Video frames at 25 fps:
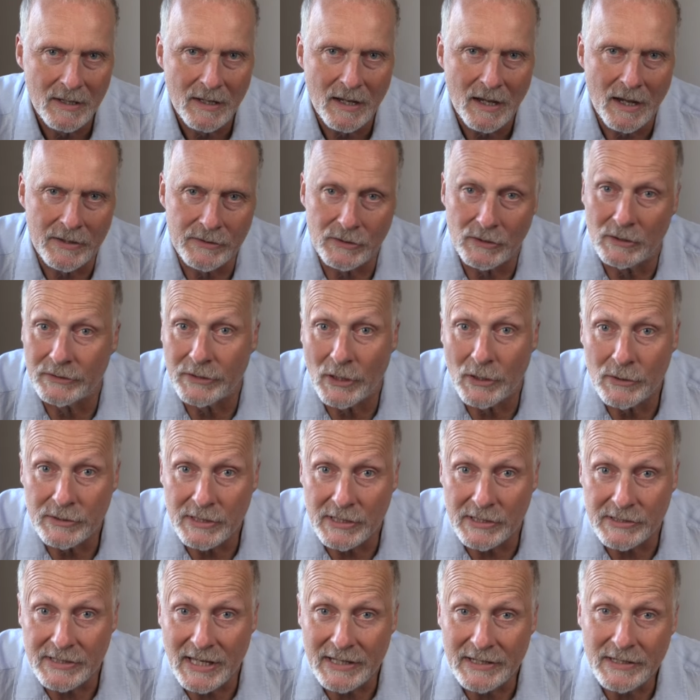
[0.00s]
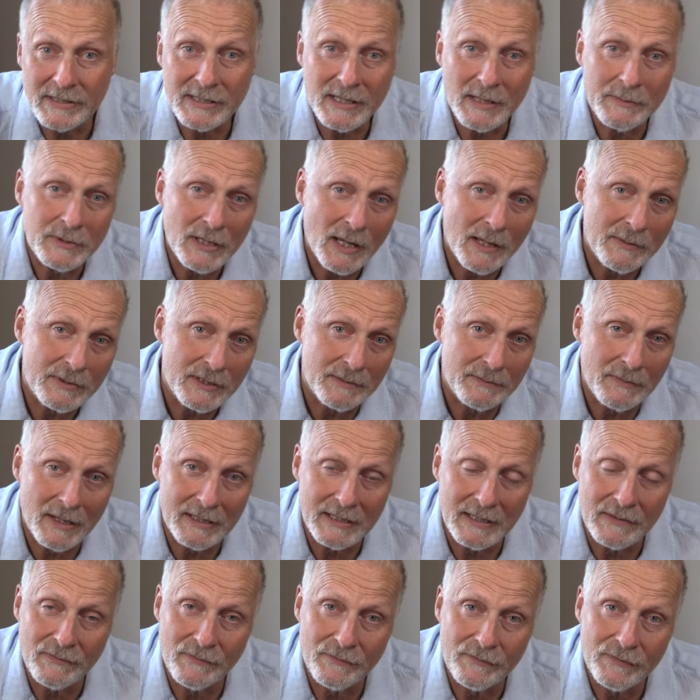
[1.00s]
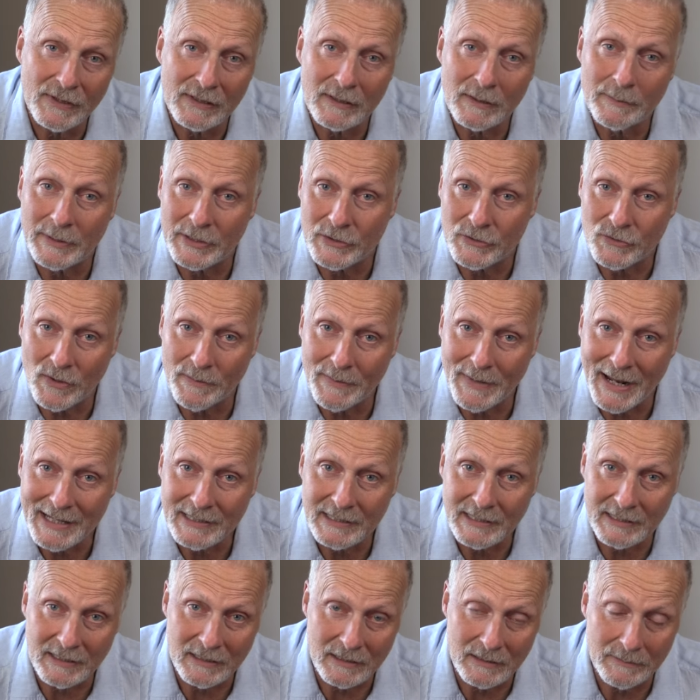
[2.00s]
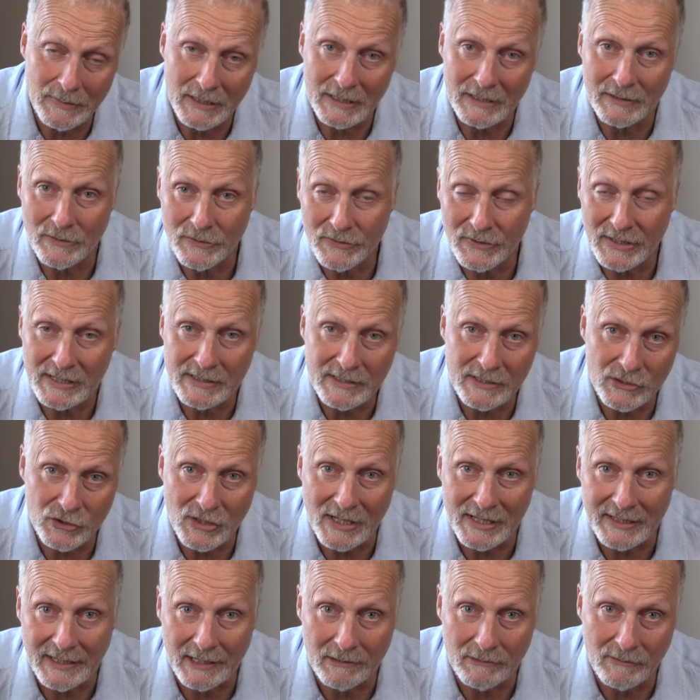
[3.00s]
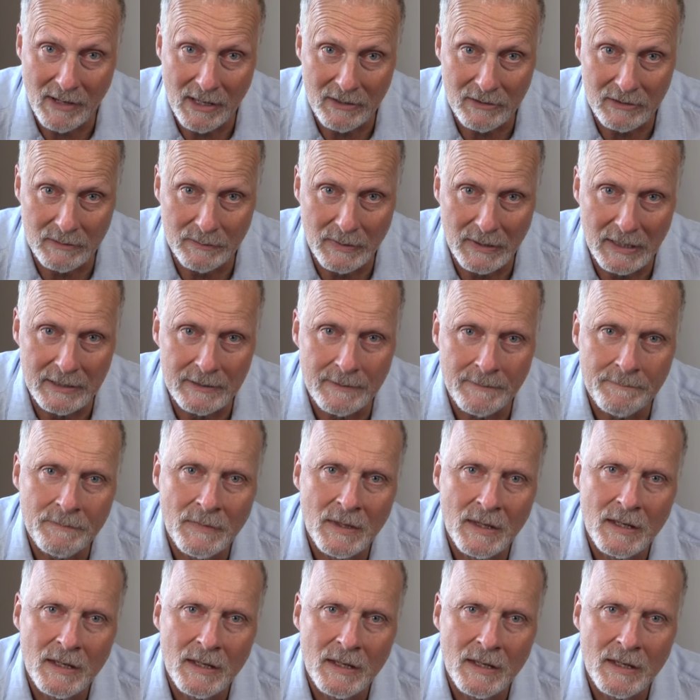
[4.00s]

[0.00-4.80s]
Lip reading: And you'll notice that. And sometimes it might even feel a bit traumatic and a bit things are shaking around a bit.